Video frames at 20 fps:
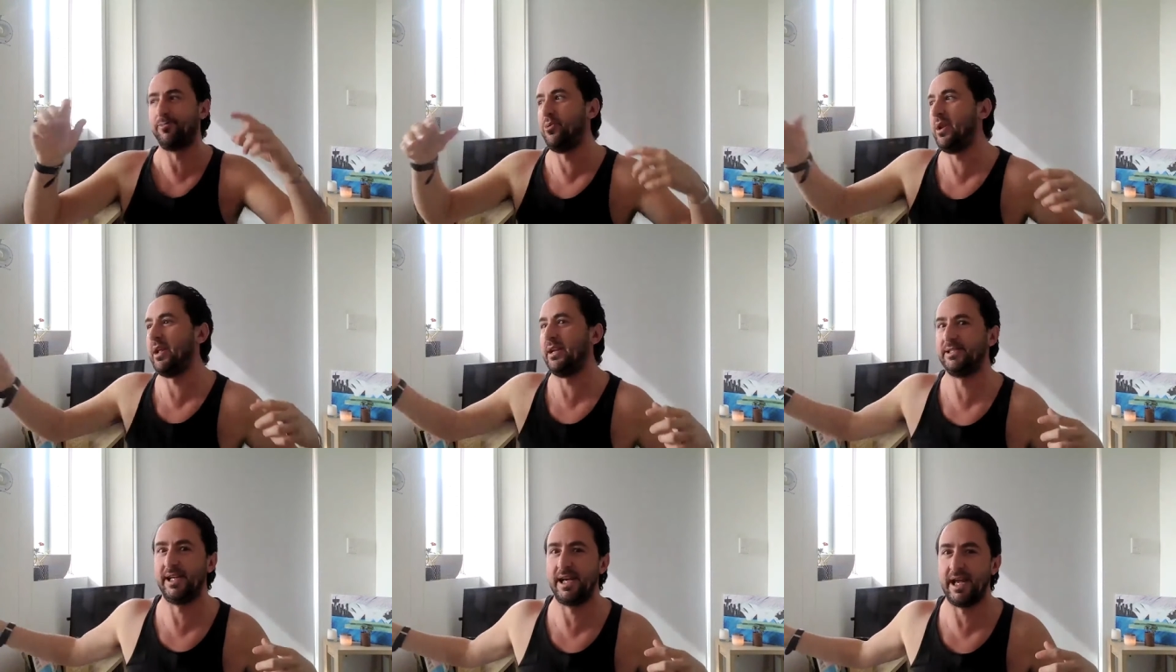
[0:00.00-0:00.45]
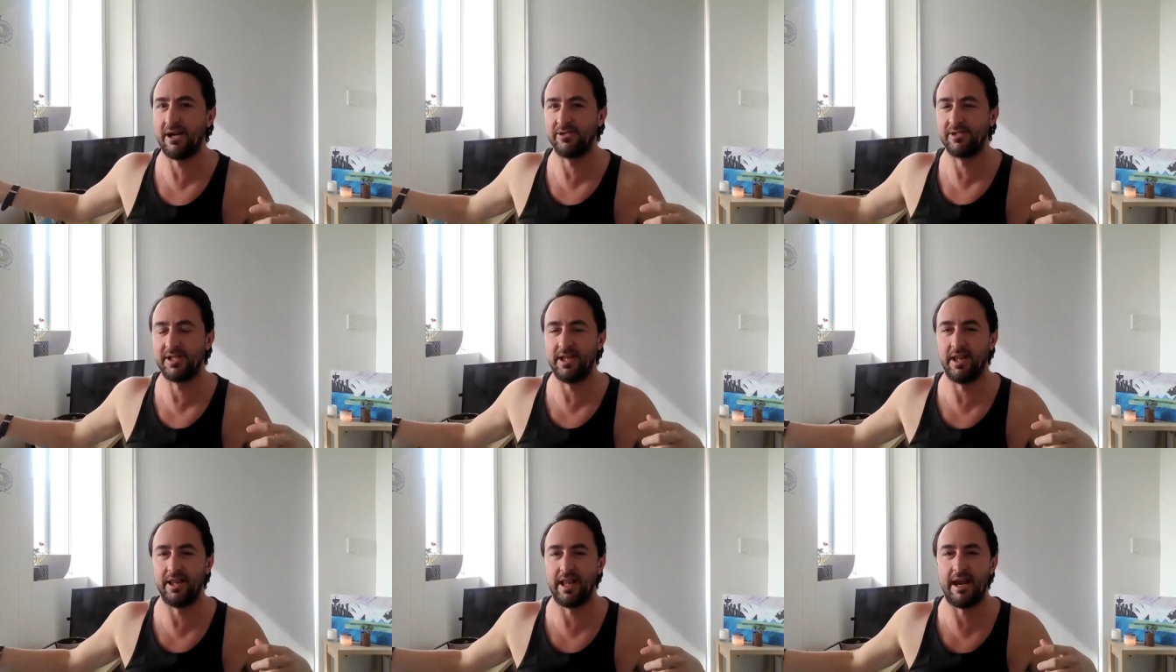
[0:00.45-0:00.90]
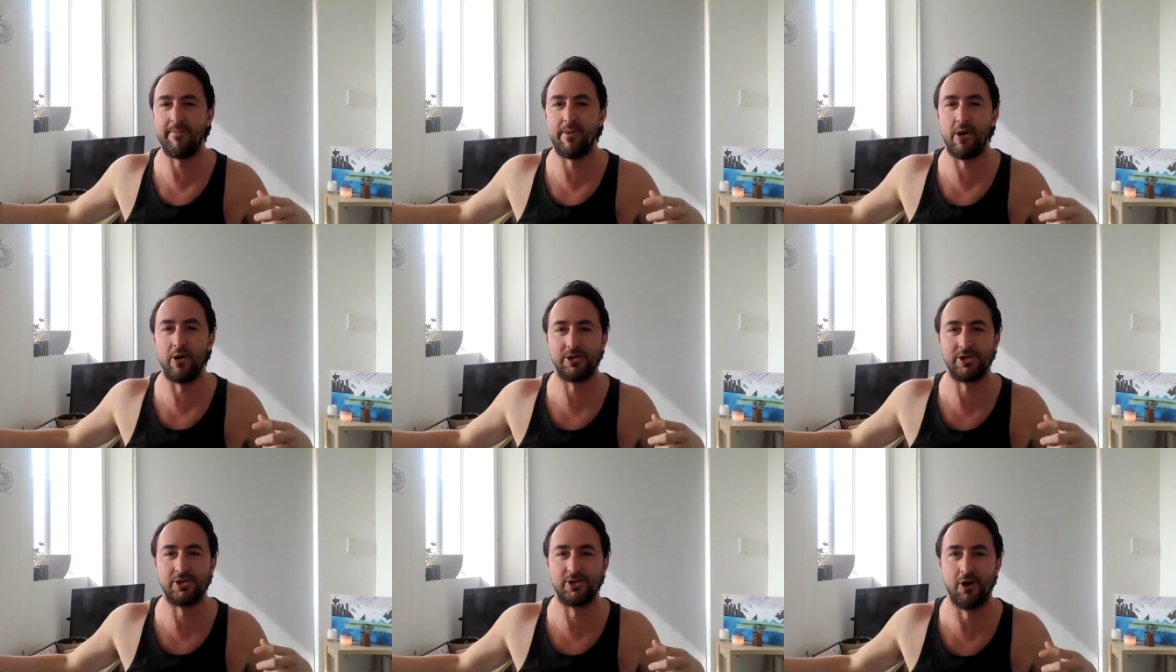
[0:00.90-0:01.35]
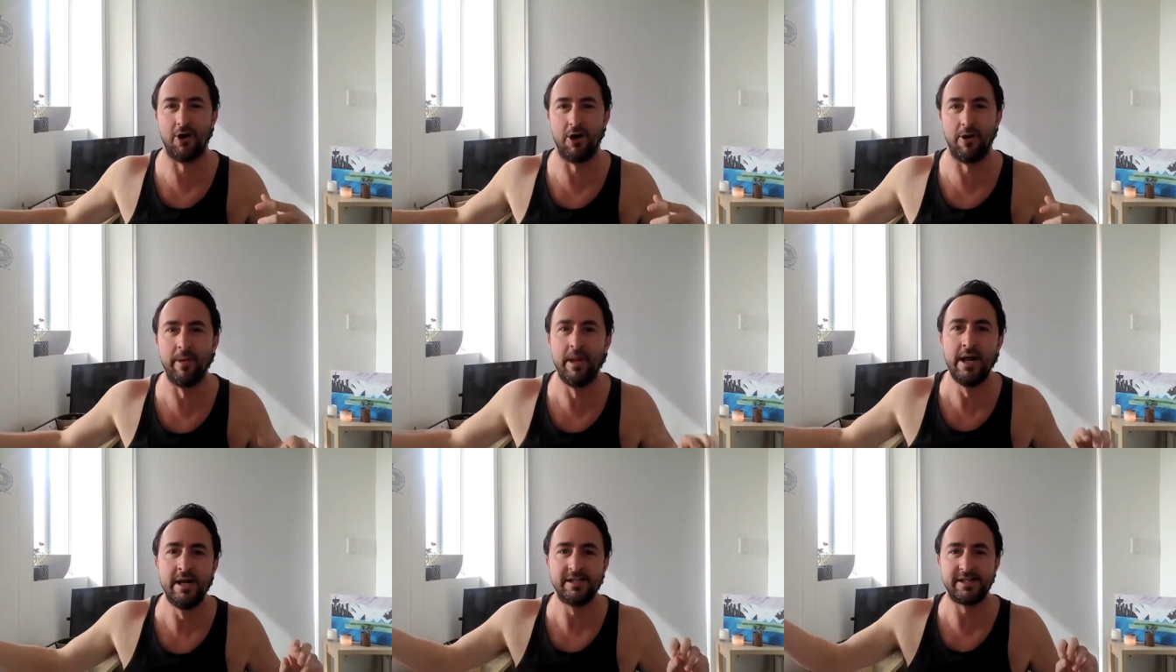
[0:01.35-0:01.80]
putting DLs in the letterbox
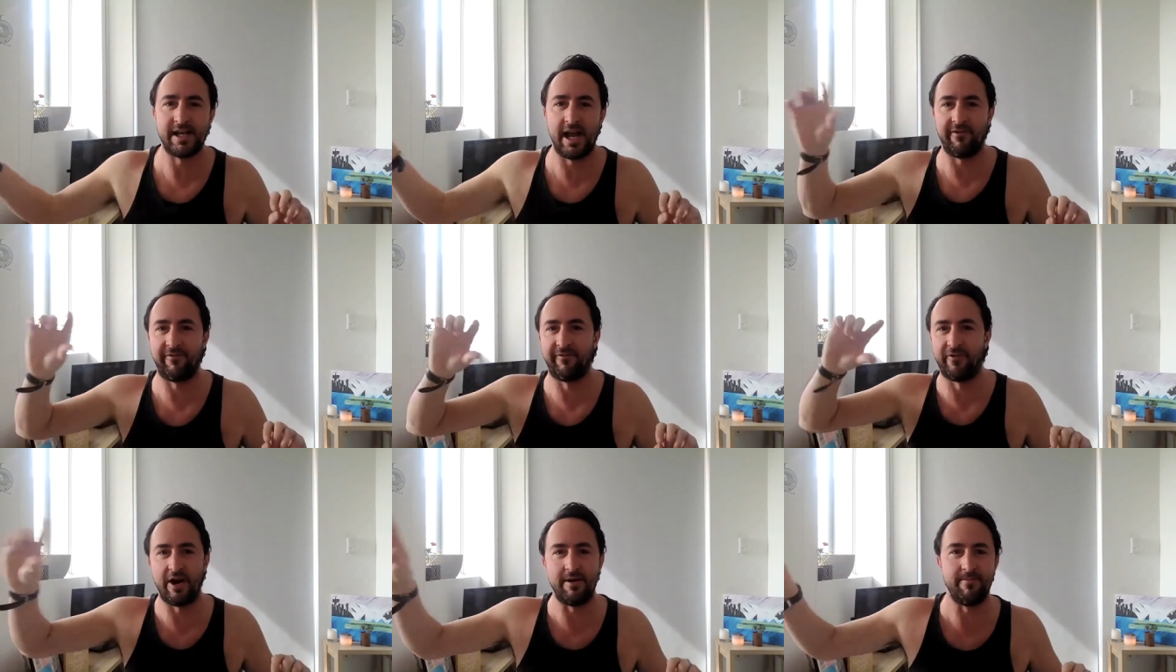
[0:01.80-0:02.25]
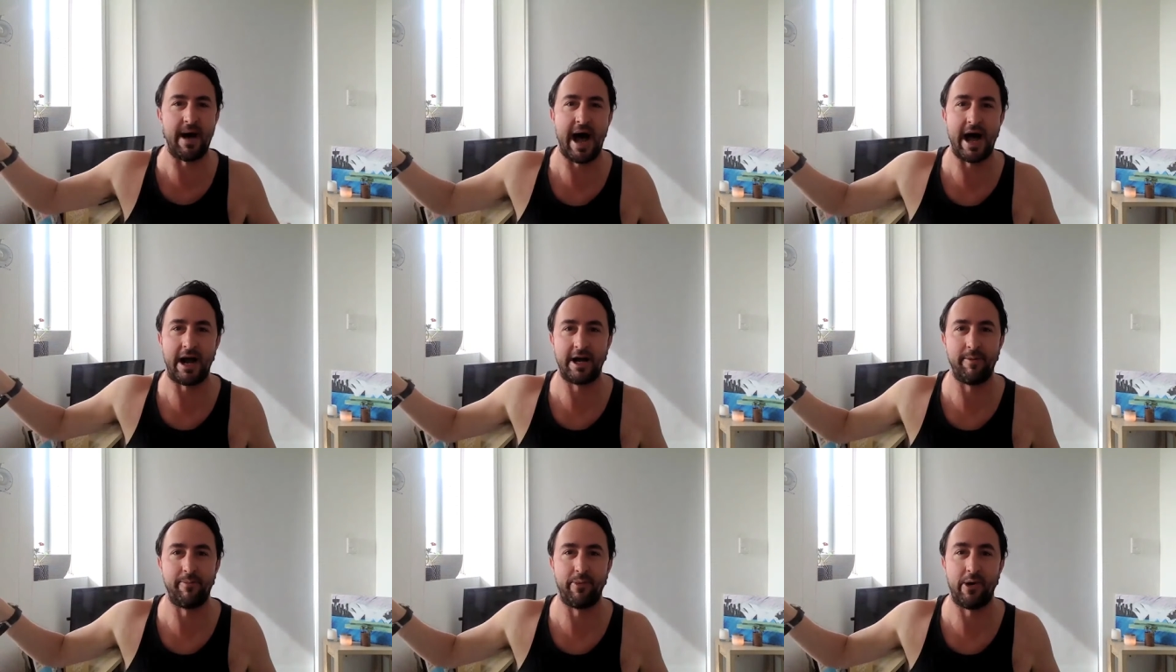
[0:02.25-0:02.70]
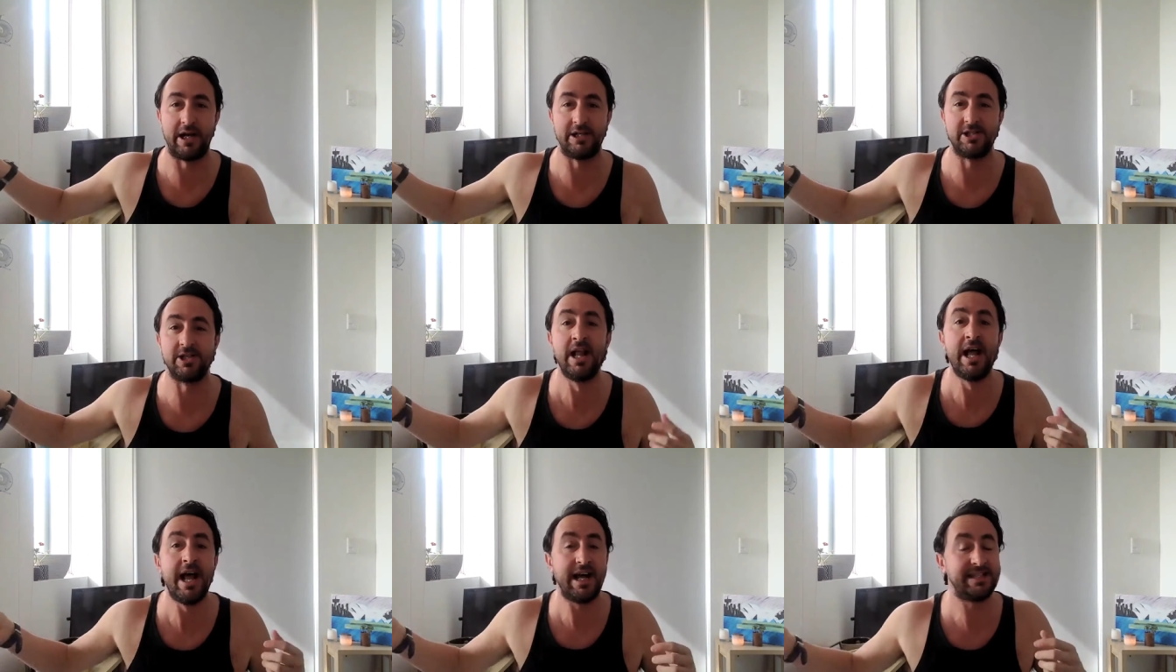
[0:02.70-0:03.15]
drop saying free market appraisal.